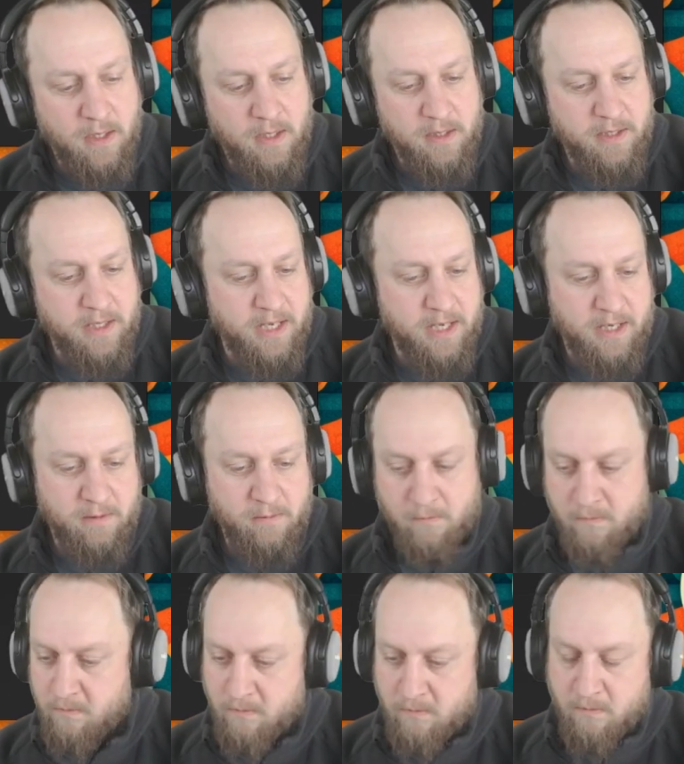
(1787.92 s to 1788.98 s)
than
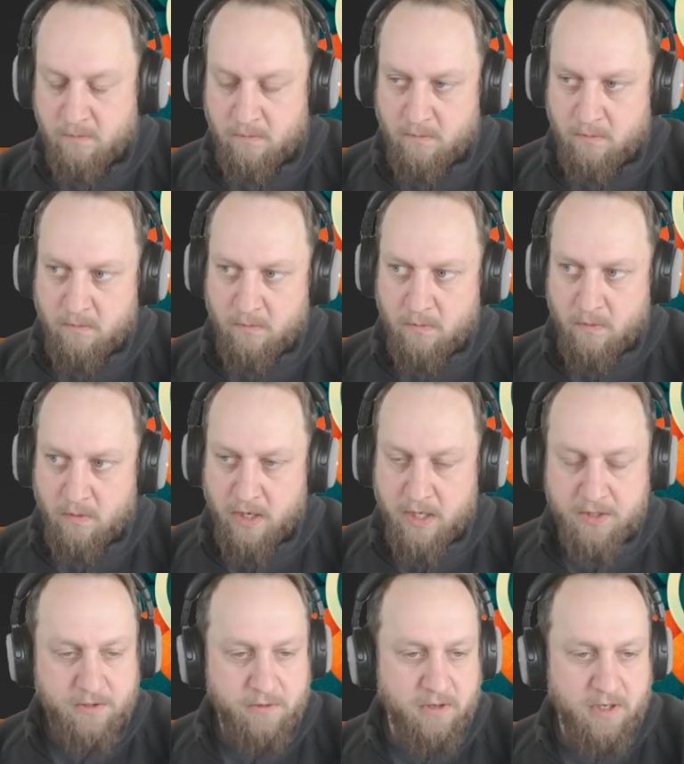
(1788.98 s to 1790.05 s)
in
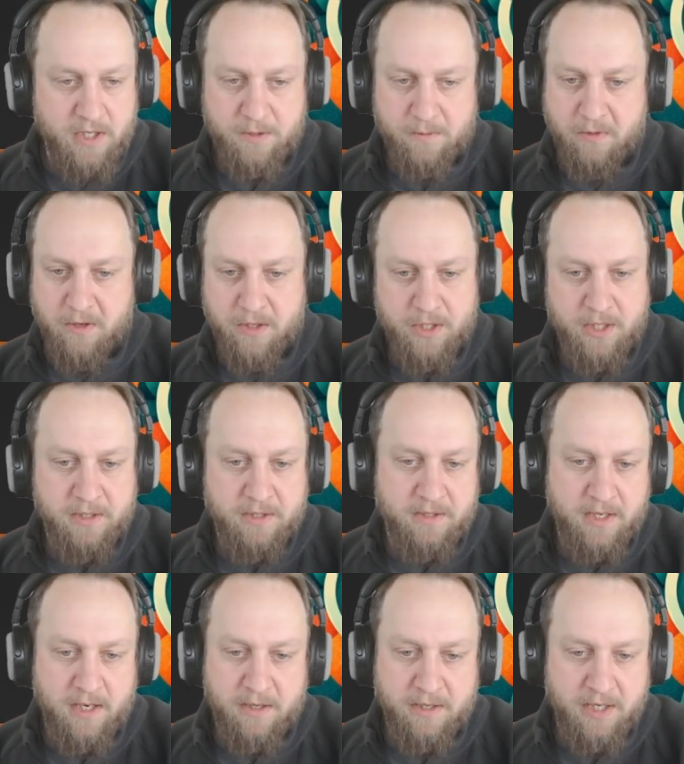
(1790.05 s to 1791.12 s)
situations where I just
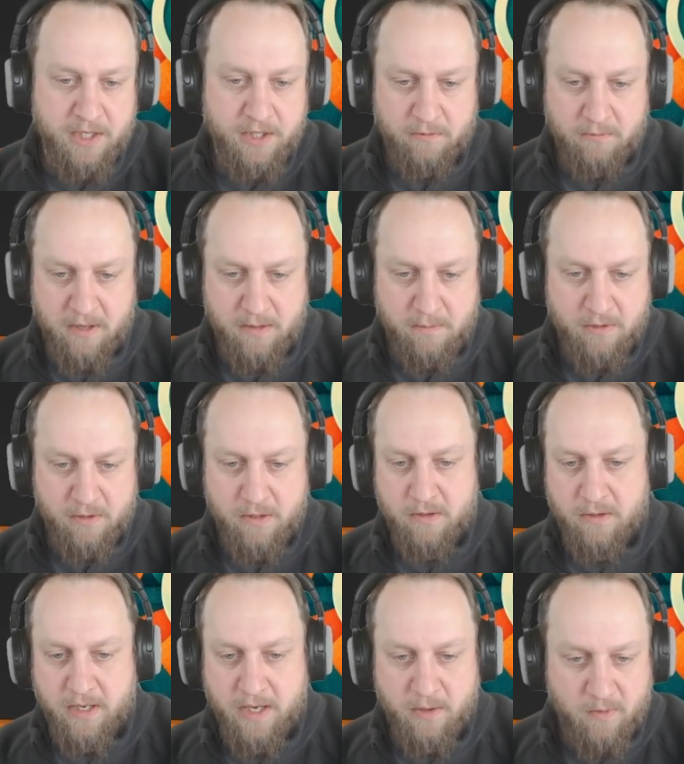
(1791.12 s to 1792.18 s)
tell an agent, write a book,
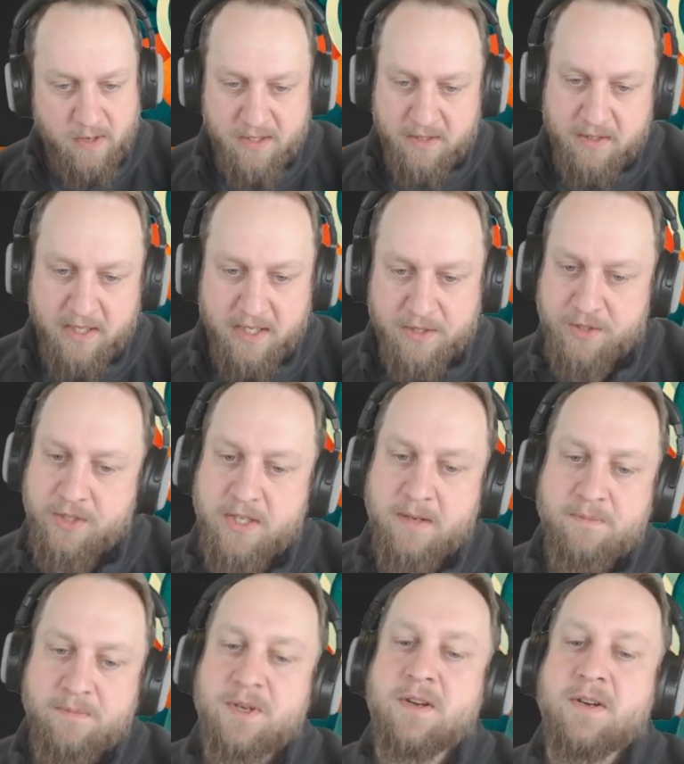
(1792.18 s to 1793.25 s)
okay, write the next
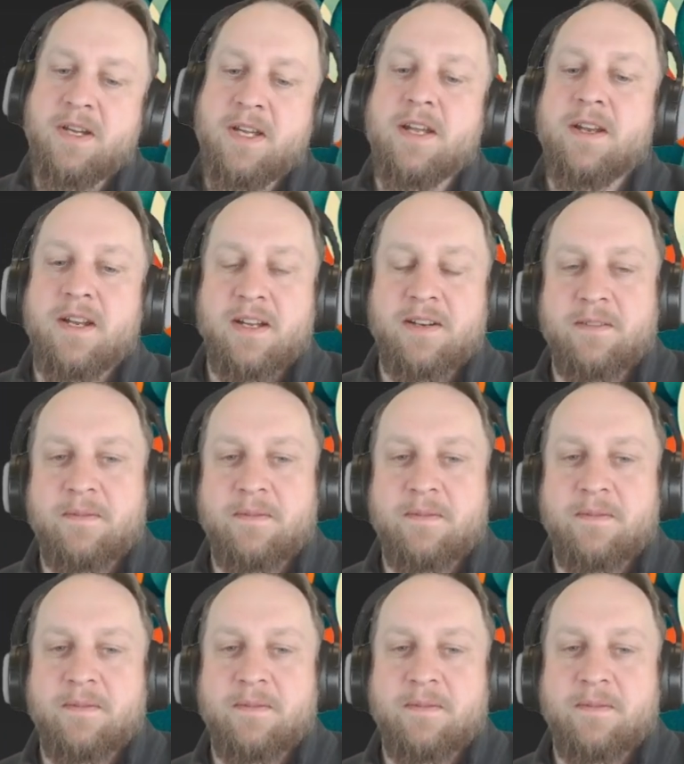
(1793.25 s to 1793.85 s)
chapter, okay, done.